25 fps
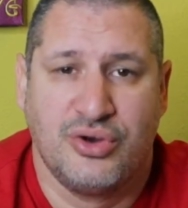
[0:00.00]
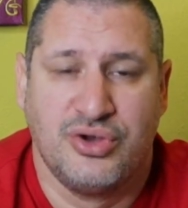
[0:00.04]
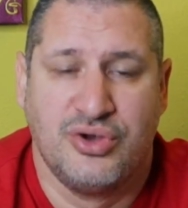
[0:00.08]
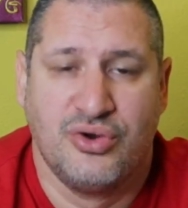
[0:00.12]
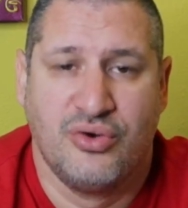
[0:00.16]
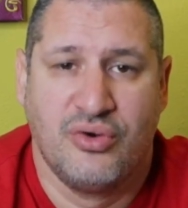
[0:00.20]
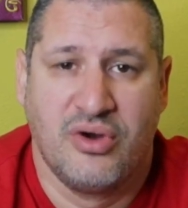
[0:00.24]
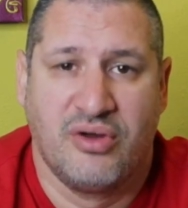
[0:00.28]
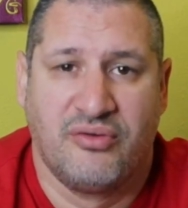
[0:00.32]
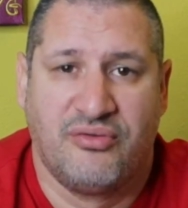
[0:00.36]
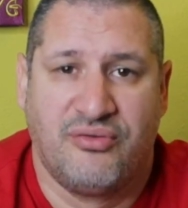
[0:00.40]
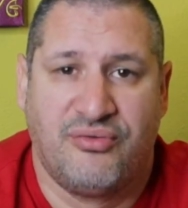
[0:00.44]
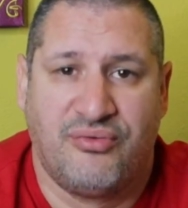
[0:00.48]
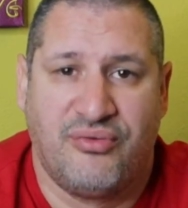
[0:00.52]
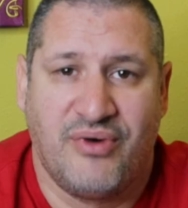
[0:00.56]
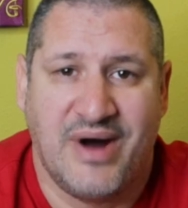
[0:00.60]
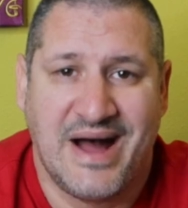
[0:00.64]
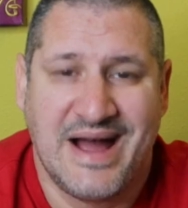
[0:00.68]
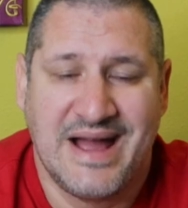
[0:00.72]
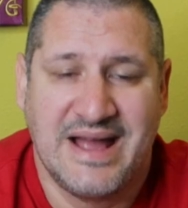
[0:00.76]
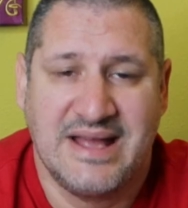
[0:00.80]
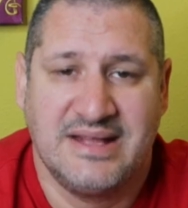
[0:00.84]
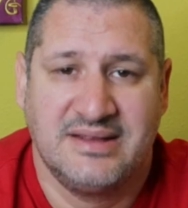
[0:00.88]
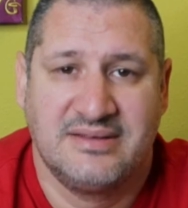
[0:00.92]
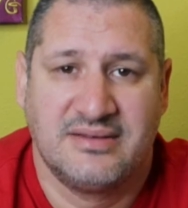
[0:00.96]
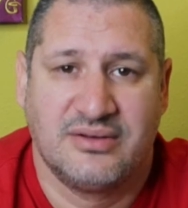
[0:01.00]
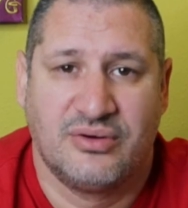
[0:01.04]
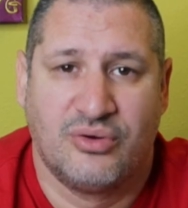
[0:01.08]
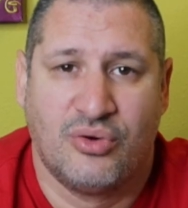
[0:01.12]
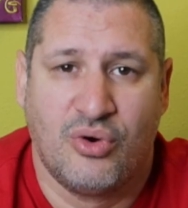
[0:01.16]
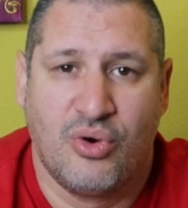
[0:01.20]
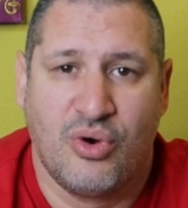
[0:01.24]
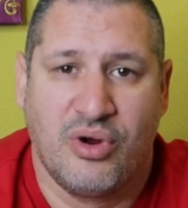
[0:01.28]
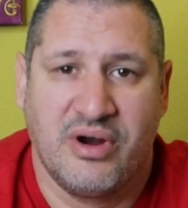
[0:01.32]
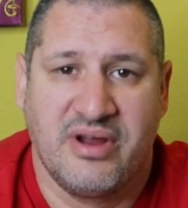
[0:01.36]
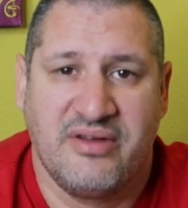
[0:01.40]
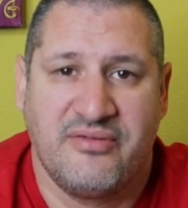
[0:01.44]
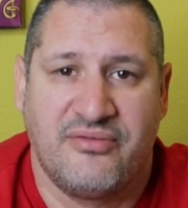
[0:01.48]
you will find
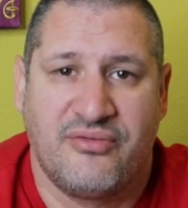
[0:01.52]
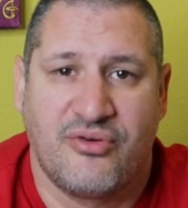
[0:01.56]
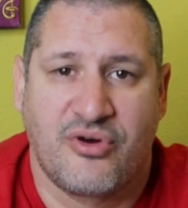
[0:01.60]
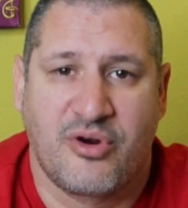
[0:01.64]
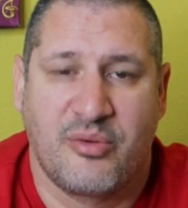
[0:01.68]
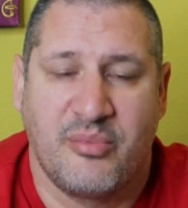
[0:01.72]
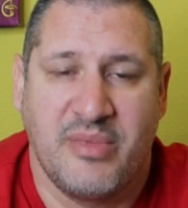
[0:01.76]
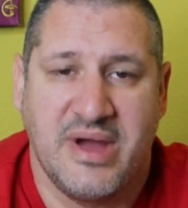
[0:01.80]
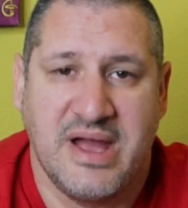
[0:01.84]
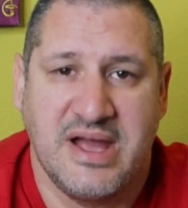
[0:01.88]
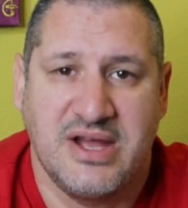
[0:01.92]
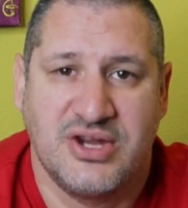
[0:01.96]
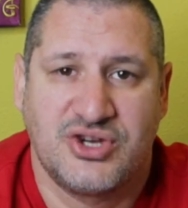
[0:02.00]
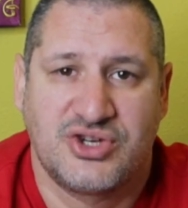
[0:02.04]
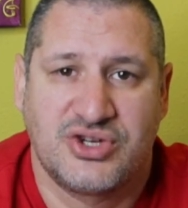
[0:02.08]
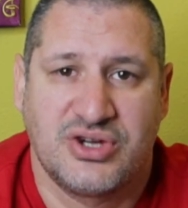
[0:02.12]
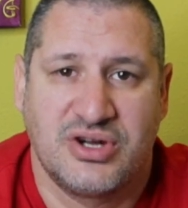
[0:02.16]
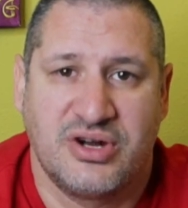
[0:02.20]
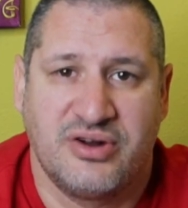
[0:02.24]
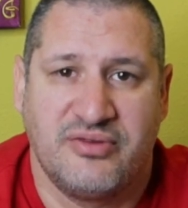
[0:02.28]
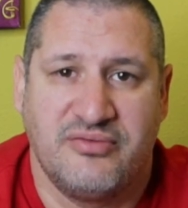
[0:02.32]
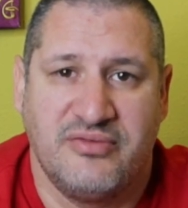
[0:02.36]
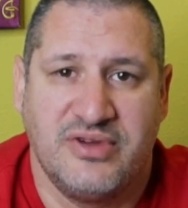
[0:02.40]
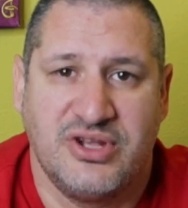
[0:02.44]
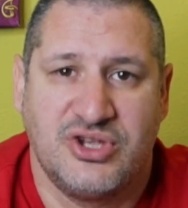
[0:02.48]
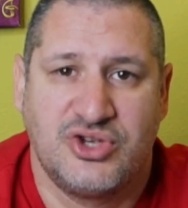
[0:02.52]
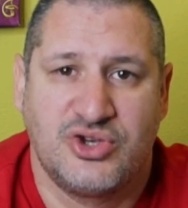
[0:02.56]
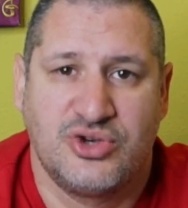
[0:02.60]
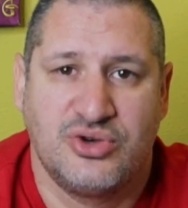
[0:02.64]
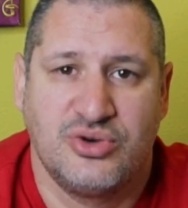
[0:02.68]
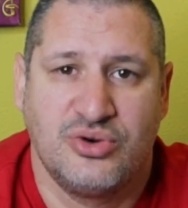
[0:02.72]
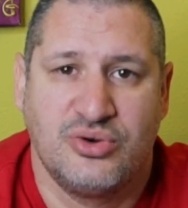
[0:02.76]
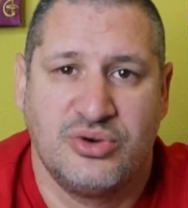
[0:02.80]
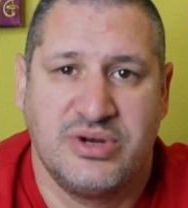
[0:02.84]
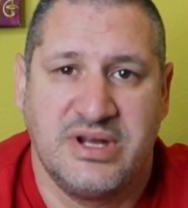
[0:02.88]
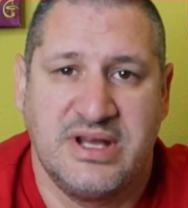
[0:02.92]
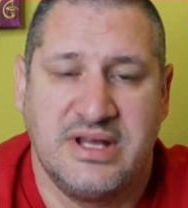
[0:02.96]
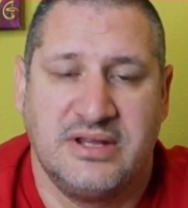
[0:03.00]
all information which
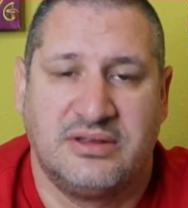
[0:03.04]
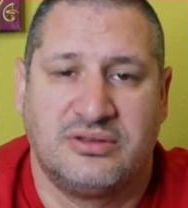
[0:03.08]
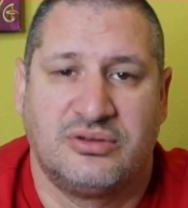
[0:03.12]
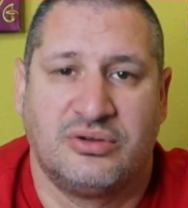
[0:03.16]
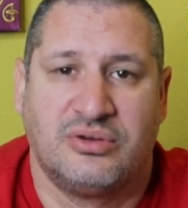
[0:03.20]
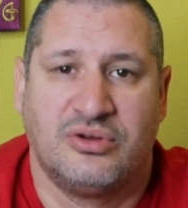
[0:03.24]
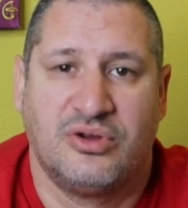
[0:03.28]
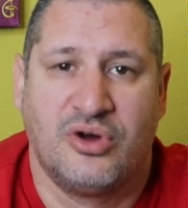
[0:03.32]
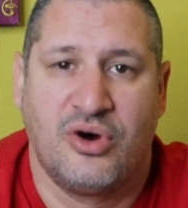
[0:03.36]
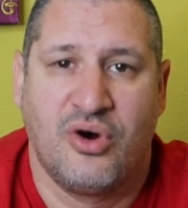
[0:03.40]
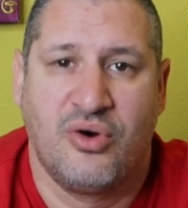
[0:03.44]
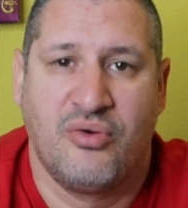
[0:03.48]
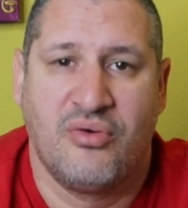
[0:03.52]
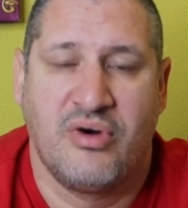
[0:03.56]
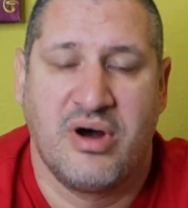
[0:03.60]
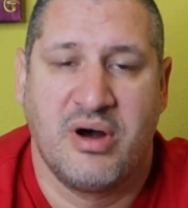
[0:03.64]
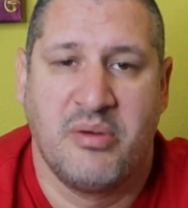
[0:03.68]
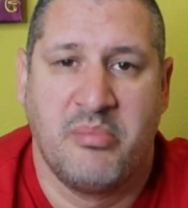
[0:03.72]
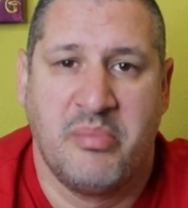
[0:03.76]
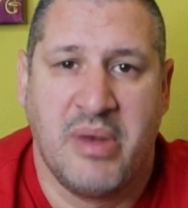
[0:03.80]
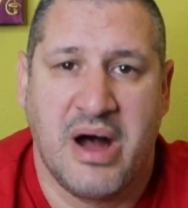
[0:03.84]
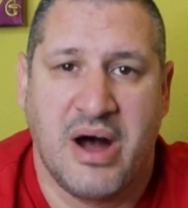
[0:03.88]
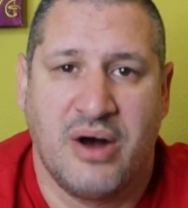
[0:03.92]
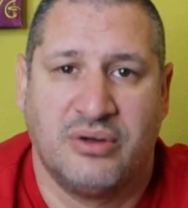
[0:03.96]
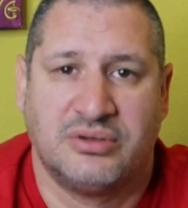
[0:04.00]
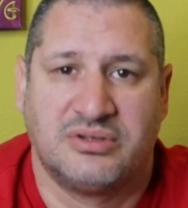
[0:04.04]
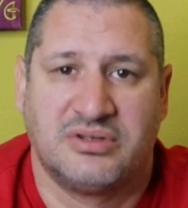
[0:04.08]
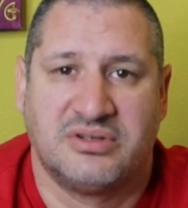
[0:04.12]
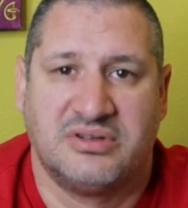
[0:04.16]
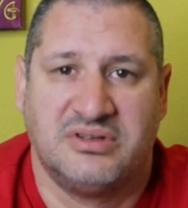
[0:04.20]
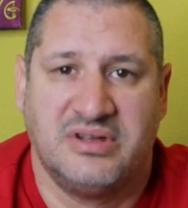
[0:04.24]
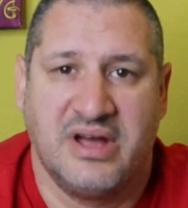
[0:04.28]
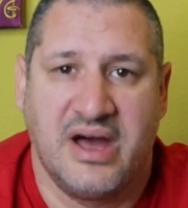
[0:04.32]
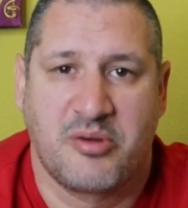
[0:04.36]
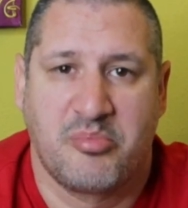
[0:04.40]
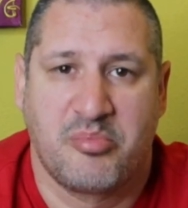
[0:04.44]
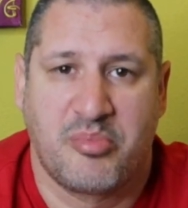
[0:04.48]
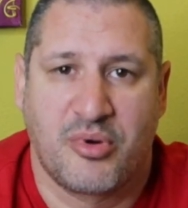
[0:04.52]
you need to know about
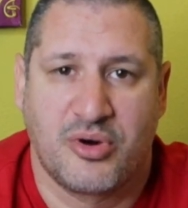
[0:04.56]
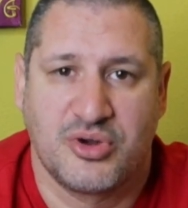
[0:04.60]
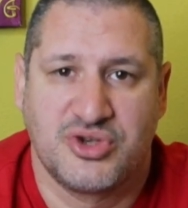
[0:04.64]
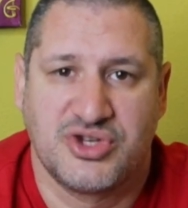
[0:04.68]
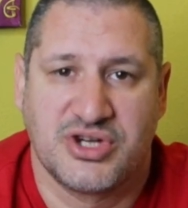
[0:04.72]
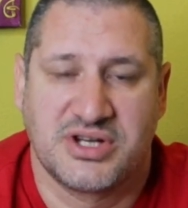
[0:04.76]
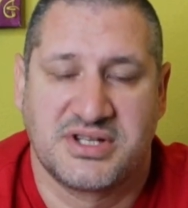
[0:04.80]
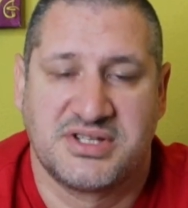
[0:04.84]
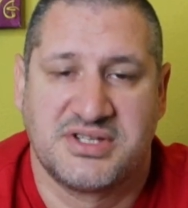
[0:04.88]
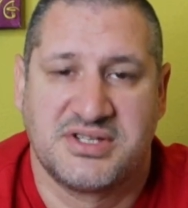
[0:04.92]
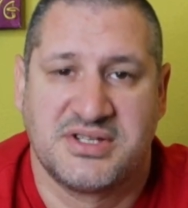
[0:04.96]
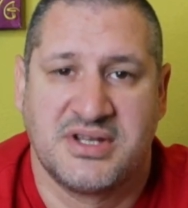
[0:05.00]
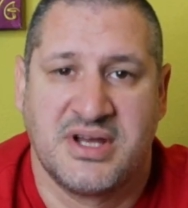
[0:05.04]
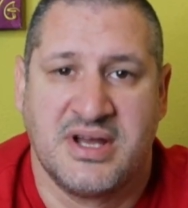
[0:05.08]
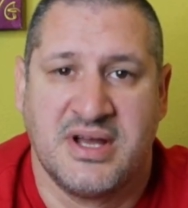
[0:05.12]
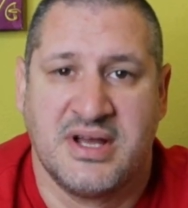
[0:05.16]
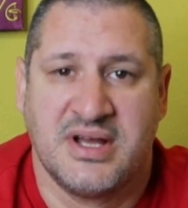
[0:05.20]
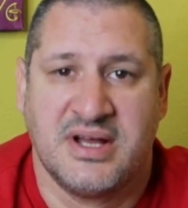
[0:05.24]
their projects.